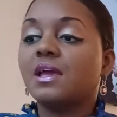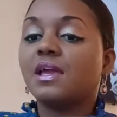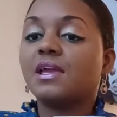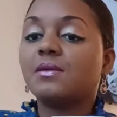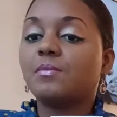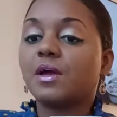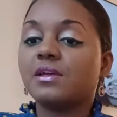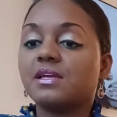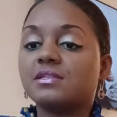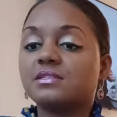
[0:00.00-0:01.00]
In
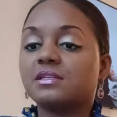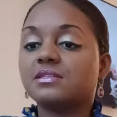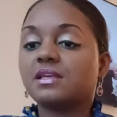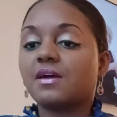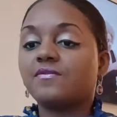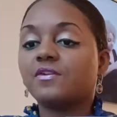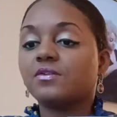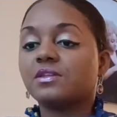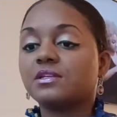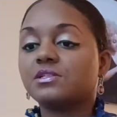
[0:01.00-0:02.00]
my instance, I
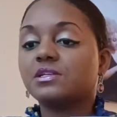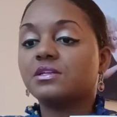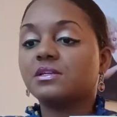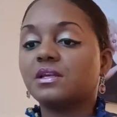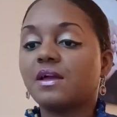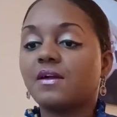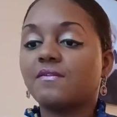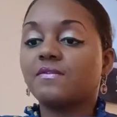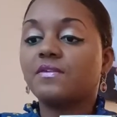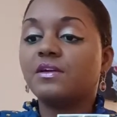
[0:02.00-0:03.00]
felt that she could
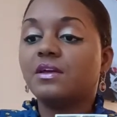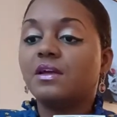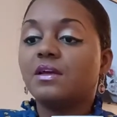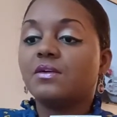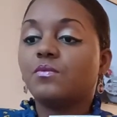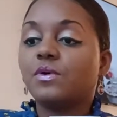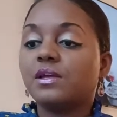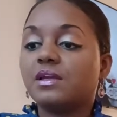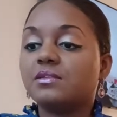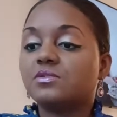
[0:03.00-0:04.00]
have went
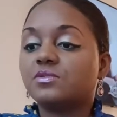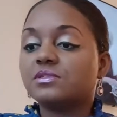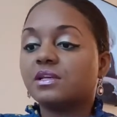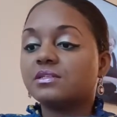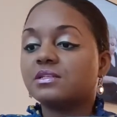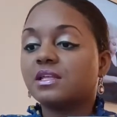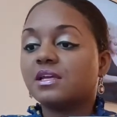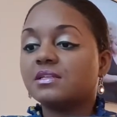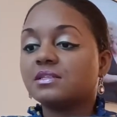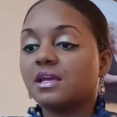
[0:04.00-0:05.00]
into such
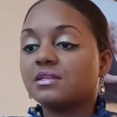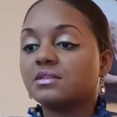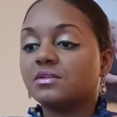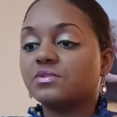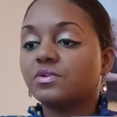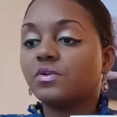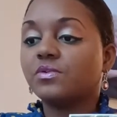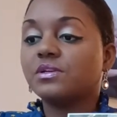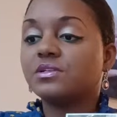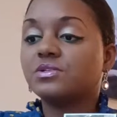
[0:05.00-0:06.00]
things as control
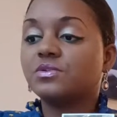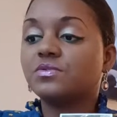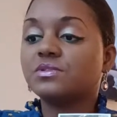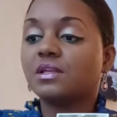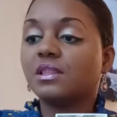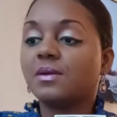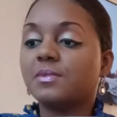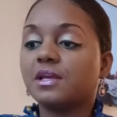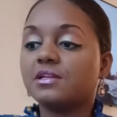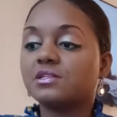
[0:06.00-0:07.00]
issues,
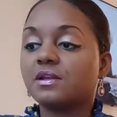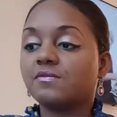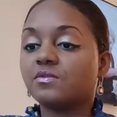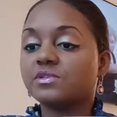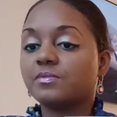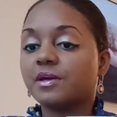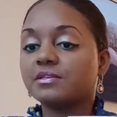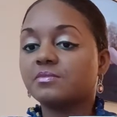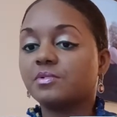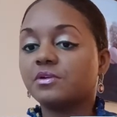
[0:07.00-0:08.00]
elimination of a
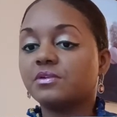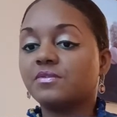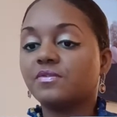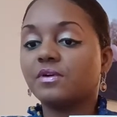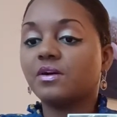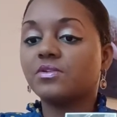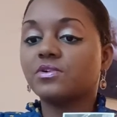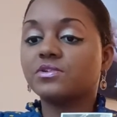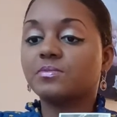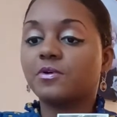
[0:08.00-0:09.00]
responsibility for
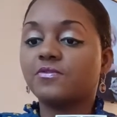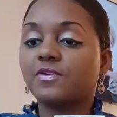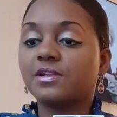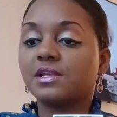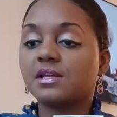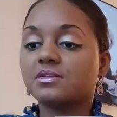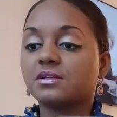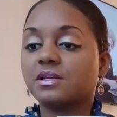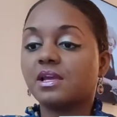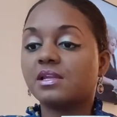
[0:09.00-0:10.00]
others, both
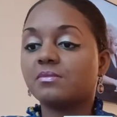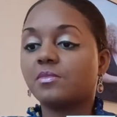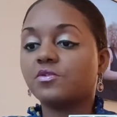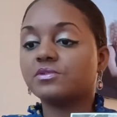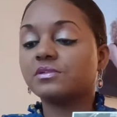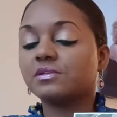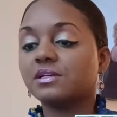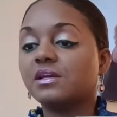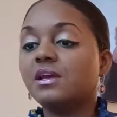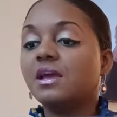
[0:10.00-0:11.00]
financially and emotionally,
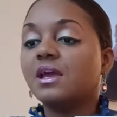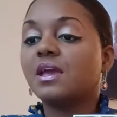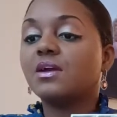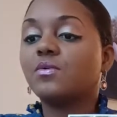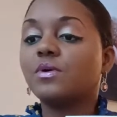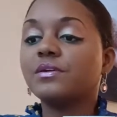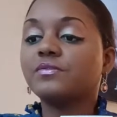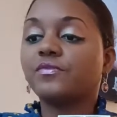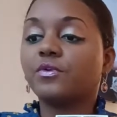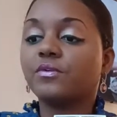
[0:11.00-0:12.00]
a
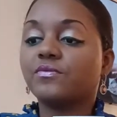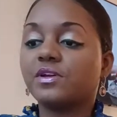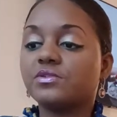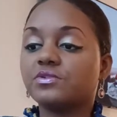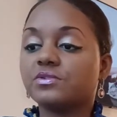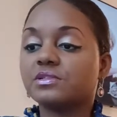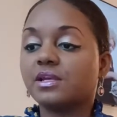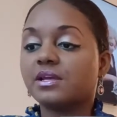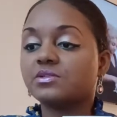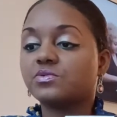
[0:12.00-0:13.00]
quest for
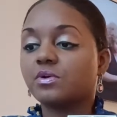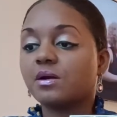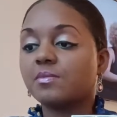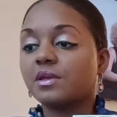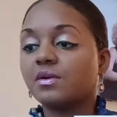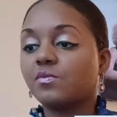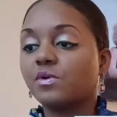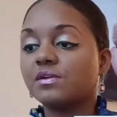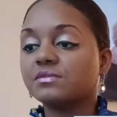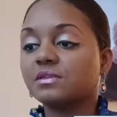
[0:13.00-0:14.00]
adventure/drama in
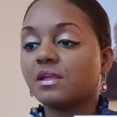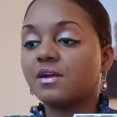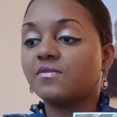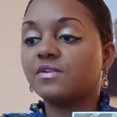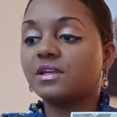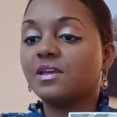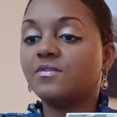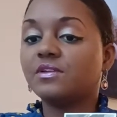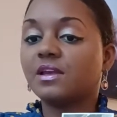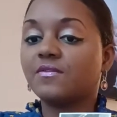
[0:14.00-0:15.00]
one's life, and
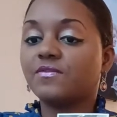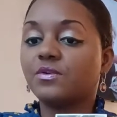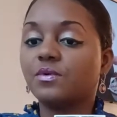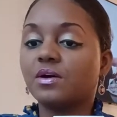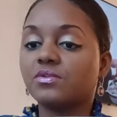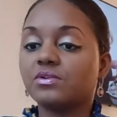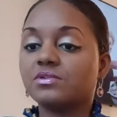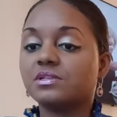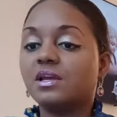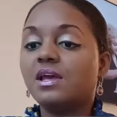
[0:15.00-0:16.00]
even a few
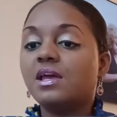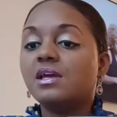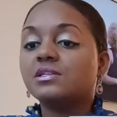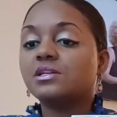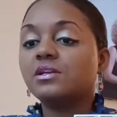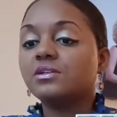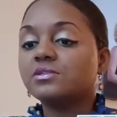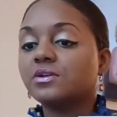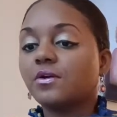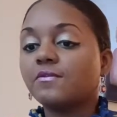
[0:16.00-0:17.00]
others. She
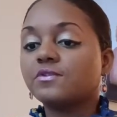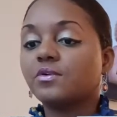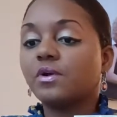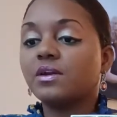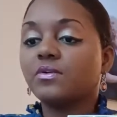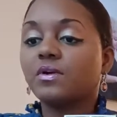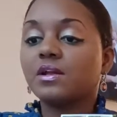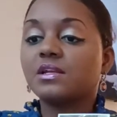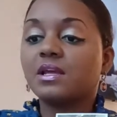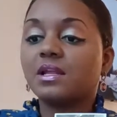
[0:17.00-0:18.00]
deserves great
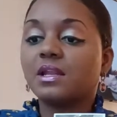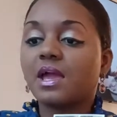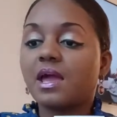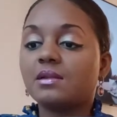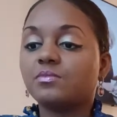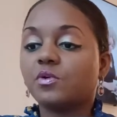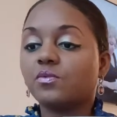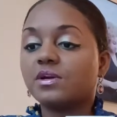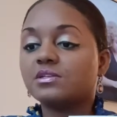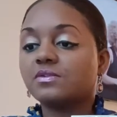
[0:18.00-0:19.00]
credit and
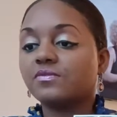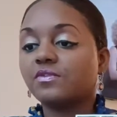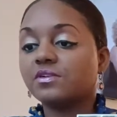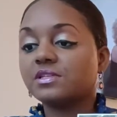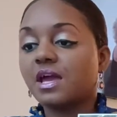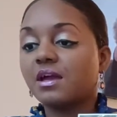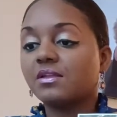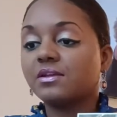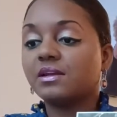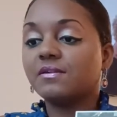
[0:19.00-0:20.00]
admiration for
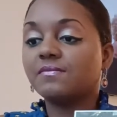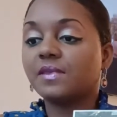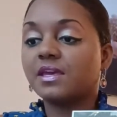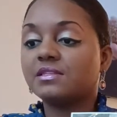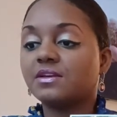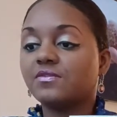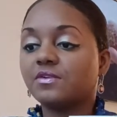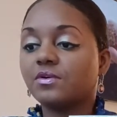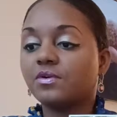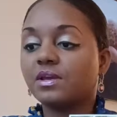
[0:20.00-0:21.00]
tackling a
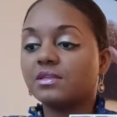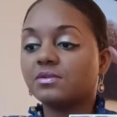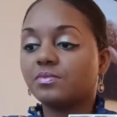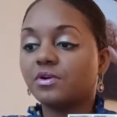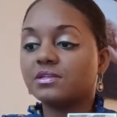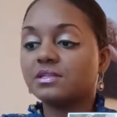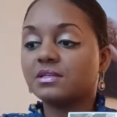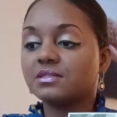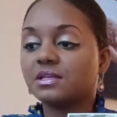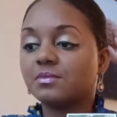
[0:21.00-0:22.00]
difficult and
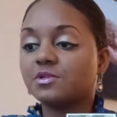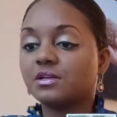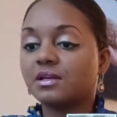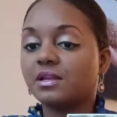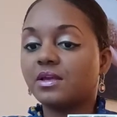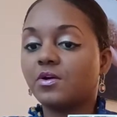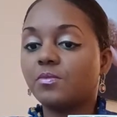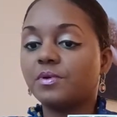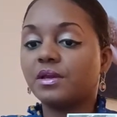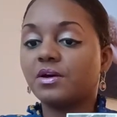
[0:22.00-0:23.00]
depressing subject and
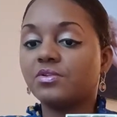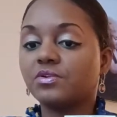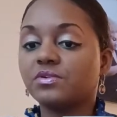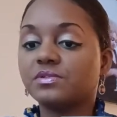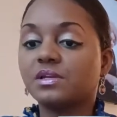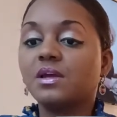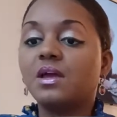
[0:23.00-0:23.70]
helping others